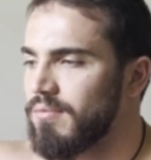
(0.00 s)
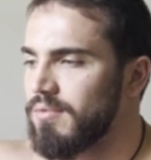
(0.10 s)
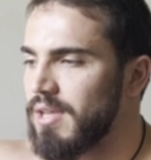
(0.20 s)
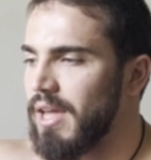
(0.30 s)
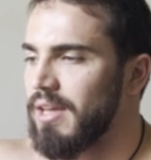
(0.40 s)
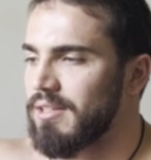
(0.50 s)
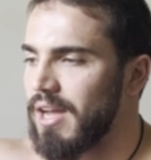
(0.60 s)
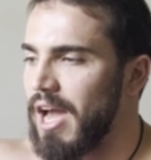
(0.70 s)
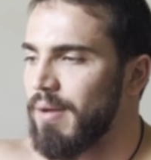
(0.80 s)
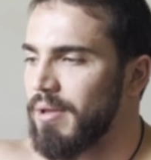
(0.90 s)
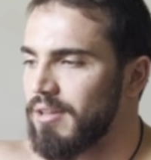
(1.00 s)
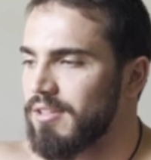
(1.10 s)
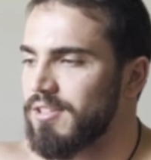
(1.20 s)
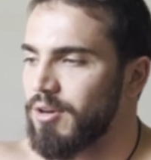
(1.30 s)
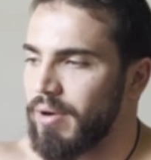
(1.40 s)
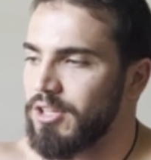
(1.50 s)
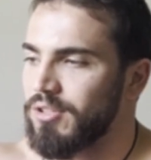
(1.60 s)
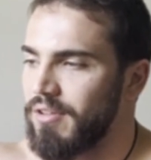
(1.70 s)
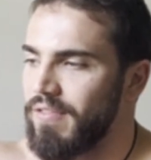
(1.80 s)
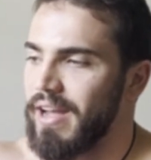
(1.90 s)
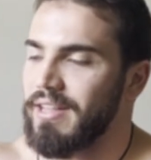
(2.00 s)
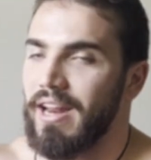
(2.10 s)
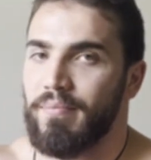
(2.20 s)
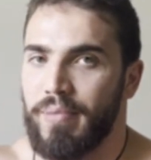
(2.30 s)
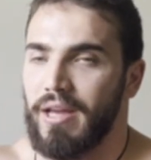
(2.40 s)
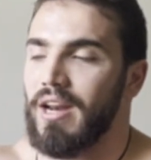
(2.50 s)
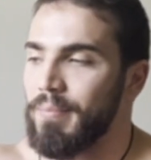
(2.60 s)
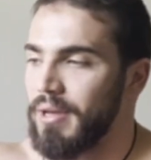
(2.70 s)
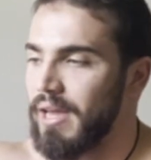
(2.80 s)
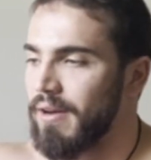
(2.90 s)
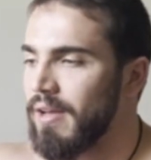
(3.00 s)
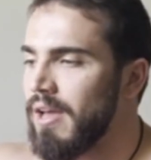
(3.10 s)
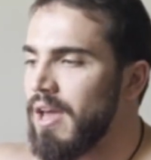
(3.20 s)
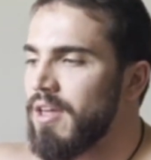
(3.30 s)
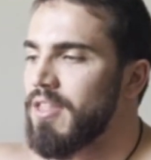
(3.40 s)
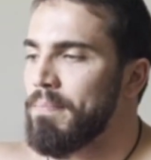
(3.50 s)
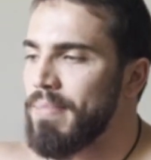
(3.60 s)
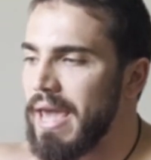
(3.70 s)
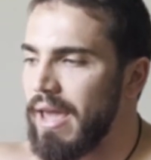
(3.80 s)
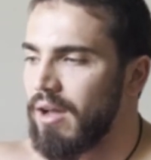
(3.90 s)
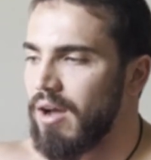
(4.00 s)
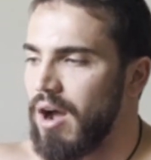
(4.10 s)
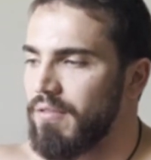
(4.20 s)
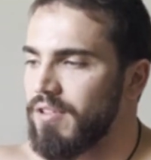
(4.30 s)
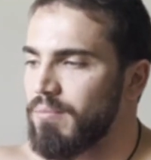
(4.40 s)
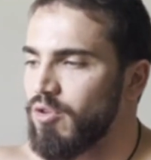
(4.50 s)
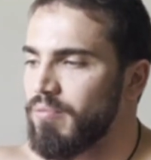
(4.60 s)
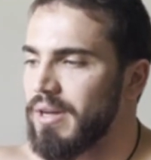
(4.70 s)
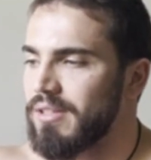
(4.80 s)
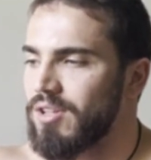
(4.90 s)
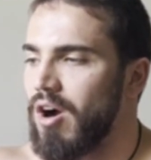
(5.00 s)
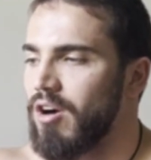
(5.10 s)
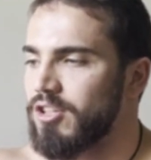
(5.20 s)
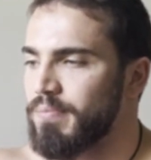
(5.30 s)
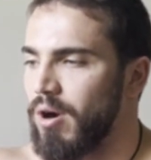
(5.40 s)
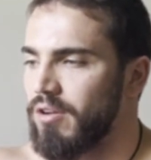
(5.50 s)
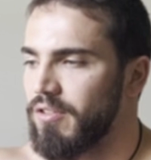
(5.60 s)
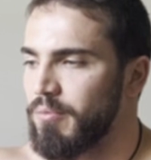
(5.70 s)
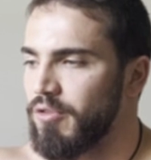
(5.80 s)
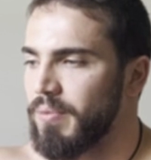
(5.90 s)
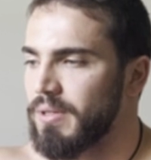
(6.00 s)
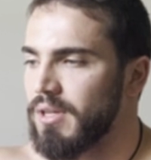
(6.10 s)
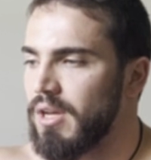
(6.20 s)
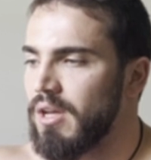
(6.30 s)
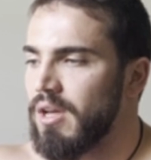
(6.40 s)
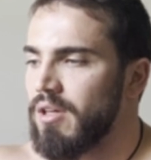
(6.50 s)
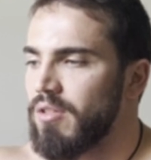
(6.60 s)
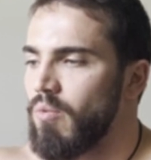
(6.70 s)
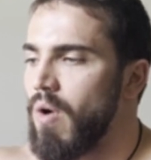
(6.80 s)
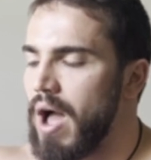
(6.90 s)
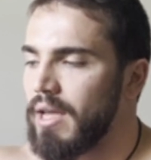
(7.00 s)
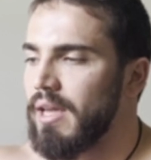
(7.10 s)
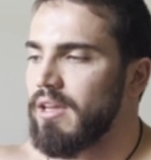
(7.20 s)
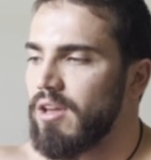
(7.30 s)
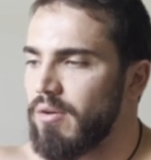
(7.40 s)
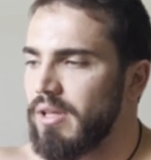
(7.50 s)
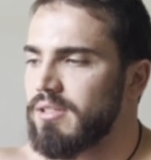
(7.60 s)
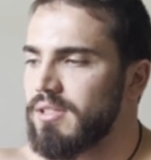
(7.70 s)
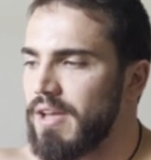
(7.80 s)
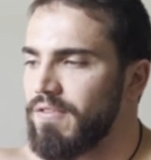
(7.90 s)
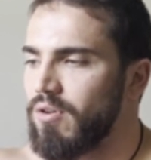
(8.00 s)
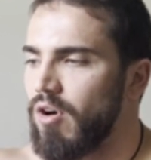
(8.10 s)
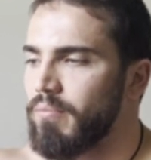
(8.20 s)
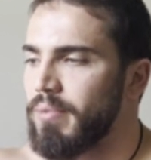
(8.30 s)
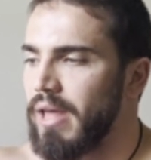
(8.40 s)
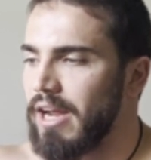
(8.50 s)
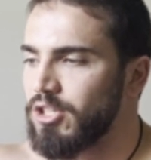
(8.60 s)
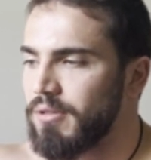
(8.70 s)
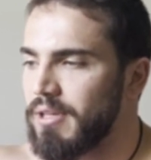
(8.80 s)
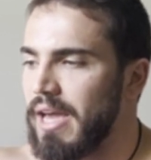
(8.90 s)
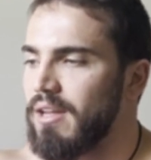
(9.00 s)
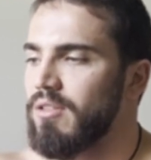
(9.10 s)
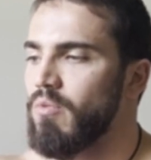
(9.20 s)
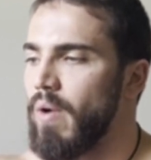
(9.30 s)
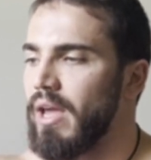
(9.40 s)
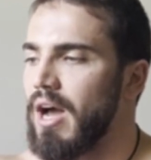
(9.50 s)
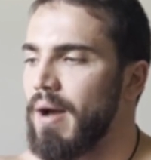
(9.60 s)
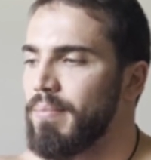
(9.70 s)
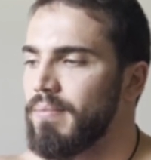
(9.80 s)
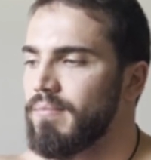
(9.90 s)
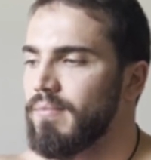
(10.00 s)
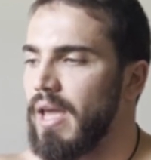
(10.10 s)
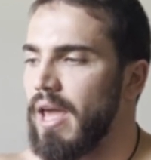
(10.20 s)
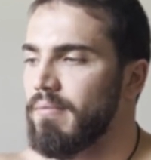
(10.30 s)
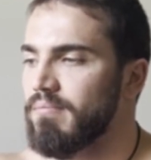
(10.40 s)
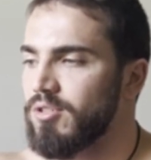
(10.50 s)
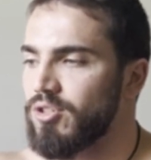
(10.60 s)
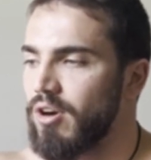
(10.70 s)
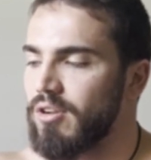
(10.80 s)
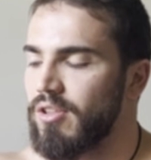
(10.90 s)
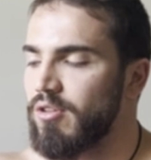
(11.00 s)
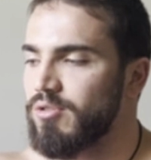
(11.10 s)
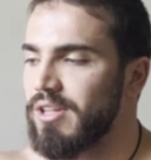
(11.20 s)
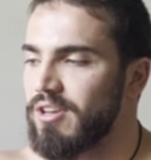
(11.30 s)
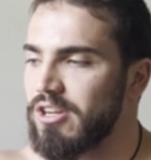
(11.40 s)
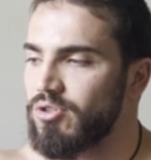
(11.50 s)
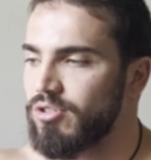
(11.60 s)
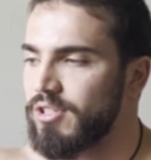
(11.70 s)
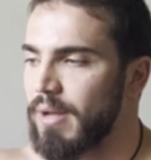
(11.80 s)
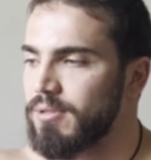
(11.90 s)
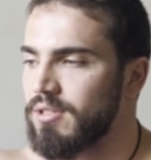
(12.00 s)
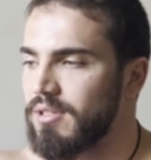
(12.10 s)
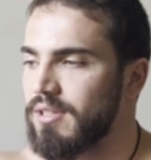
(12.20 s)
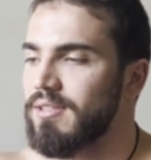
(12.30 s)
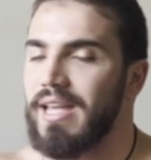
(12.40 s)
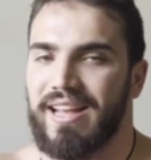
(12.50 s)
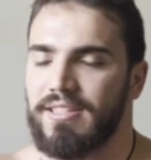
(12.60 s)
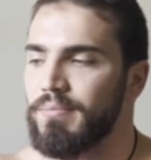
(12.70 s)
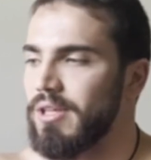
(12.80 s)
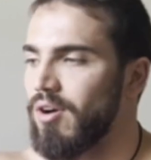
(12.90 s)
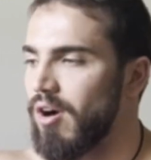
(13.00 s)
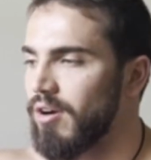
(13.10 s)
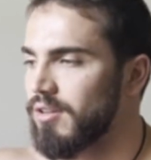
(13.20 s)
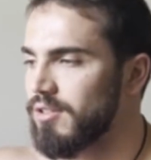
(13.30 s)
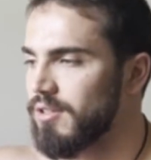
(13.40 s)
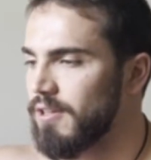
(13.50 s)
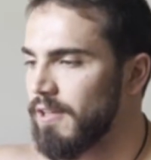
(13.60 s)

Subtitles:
taking time in consideration the fact that I had to pick it up again. The pick of the movement is the hardest part of the movement. The walking, it's difficult, but actually getting the weight up and start those initial steps tend to be the hardest.